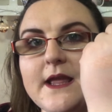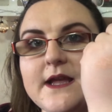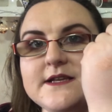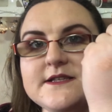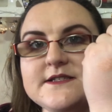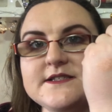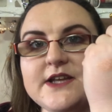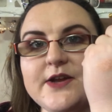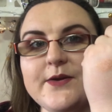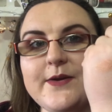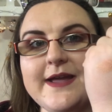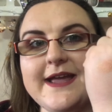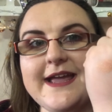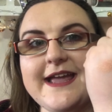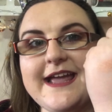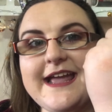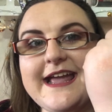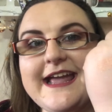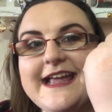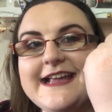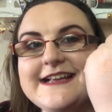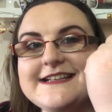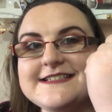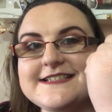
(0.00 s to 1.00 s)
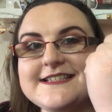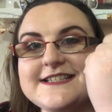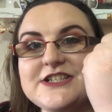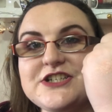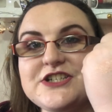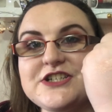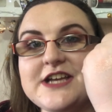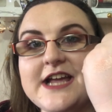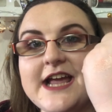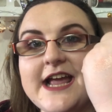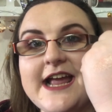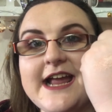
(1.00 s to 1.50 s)
So here is the
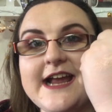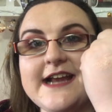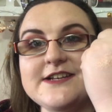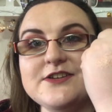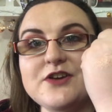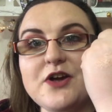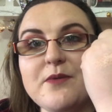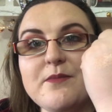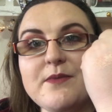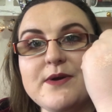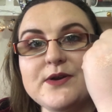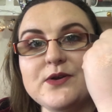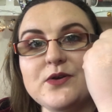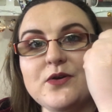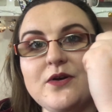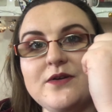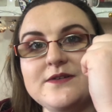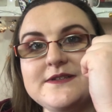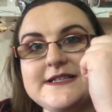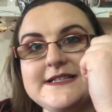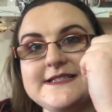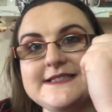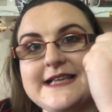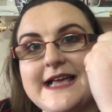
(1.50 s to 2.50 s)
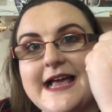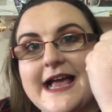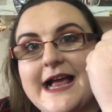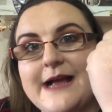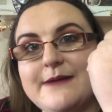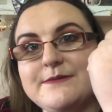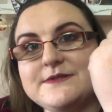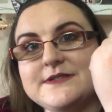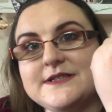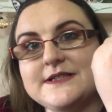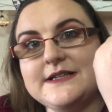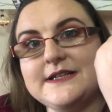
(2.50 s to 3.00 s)
shade. Oh my god, it's
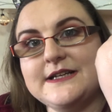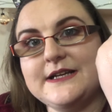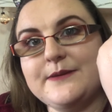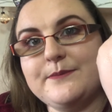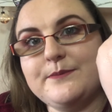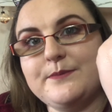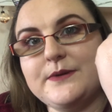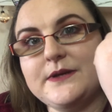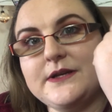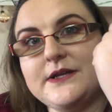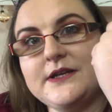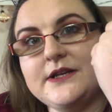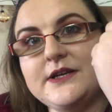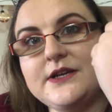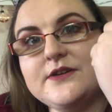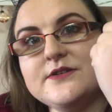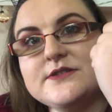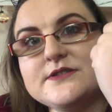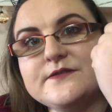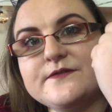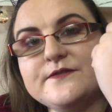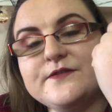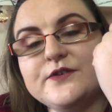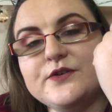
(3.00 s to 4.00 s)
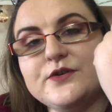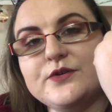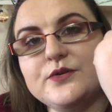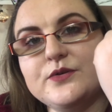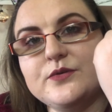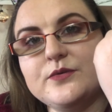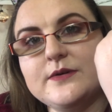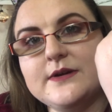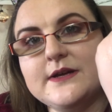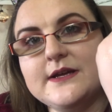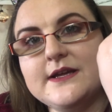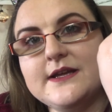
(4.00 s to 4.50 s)
absolutely
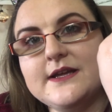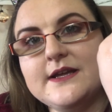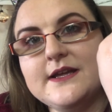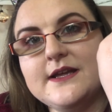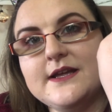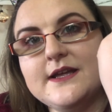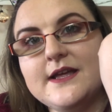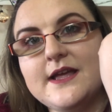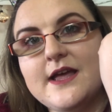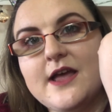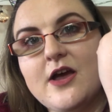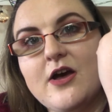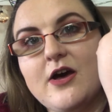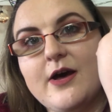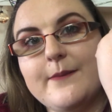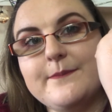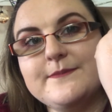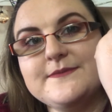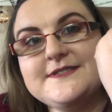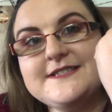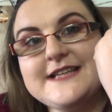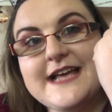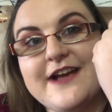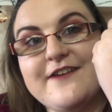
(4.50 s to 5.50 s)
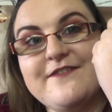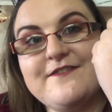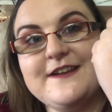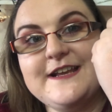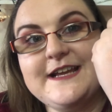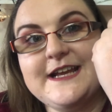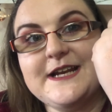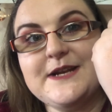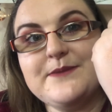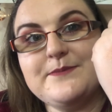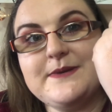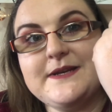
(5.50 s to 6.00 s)
beautiful. I'm definitely
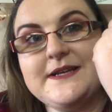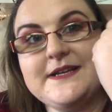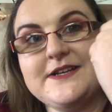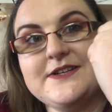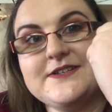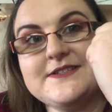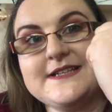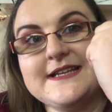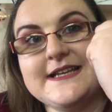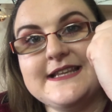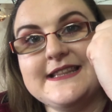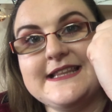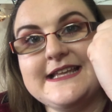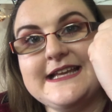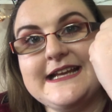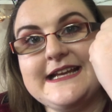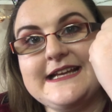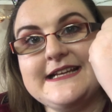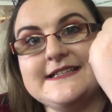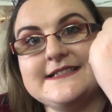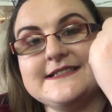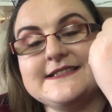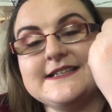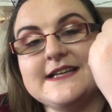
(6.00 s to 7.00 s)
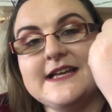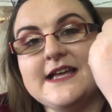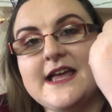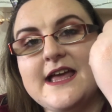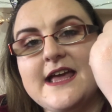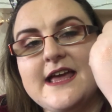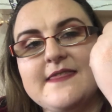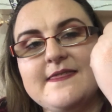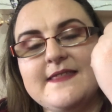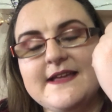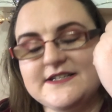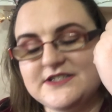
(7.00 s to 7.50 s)
going to be using these.
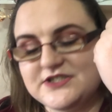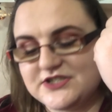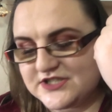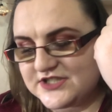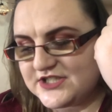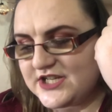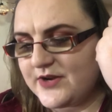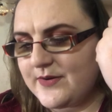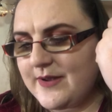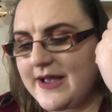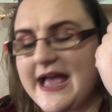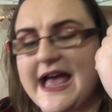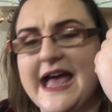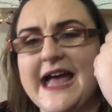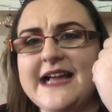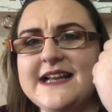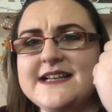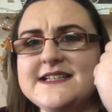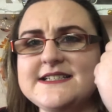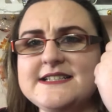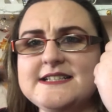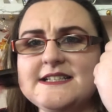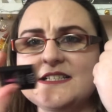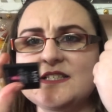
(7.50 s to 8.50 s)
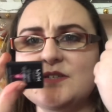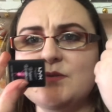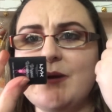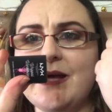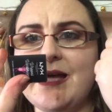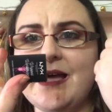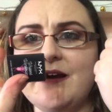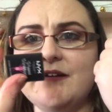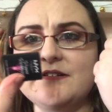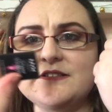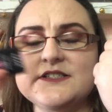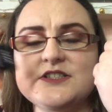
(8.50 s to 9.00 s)
They're just so handy as
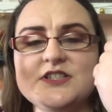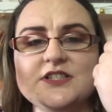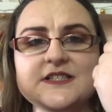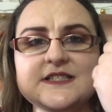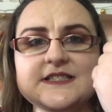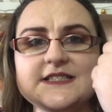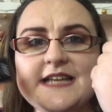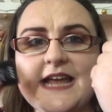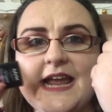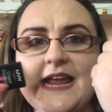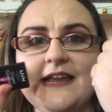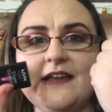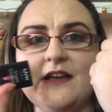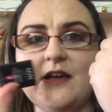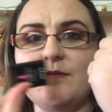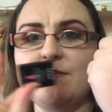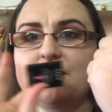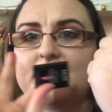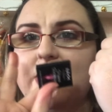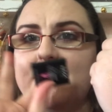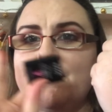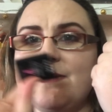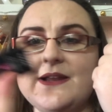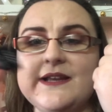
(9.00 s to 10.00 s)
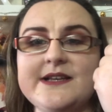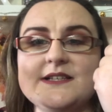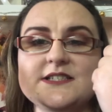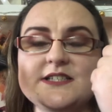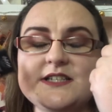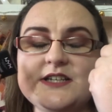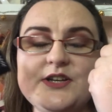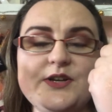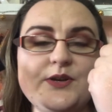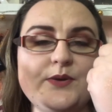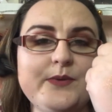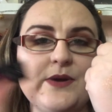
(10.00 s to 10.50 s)
well to just take. I'm going
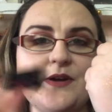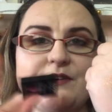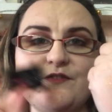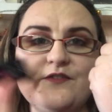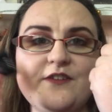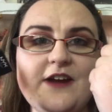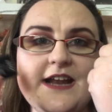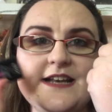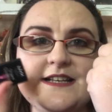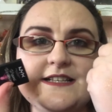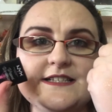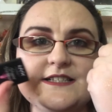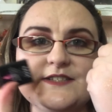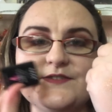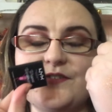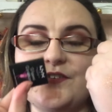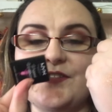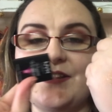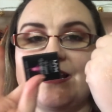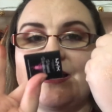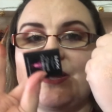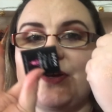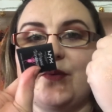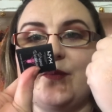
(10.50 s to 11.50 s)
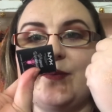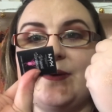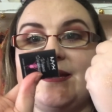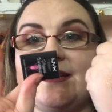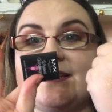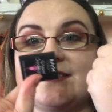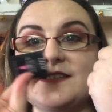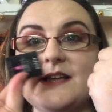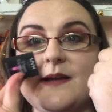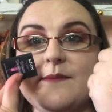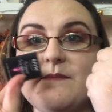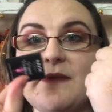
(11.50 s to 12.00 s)
to a friend's for like a
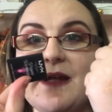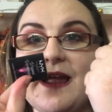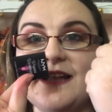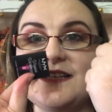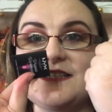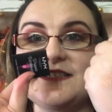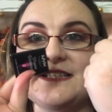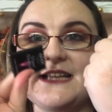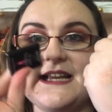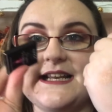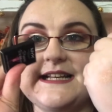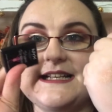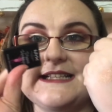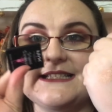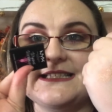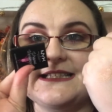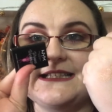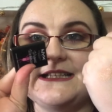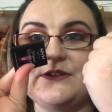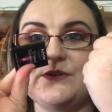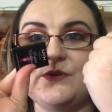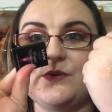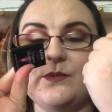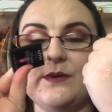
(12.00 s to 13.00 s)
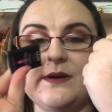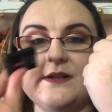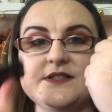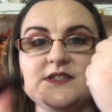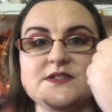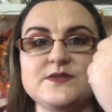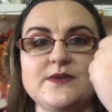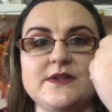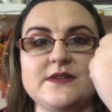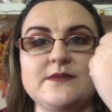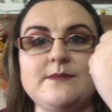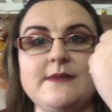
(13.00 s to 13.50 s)
week, so I might actually take these little
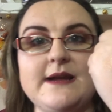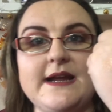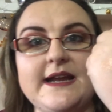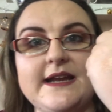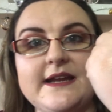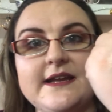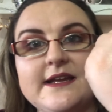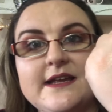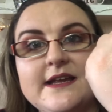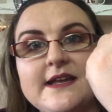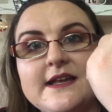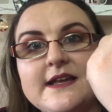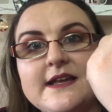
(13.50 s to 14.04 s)
ones with me.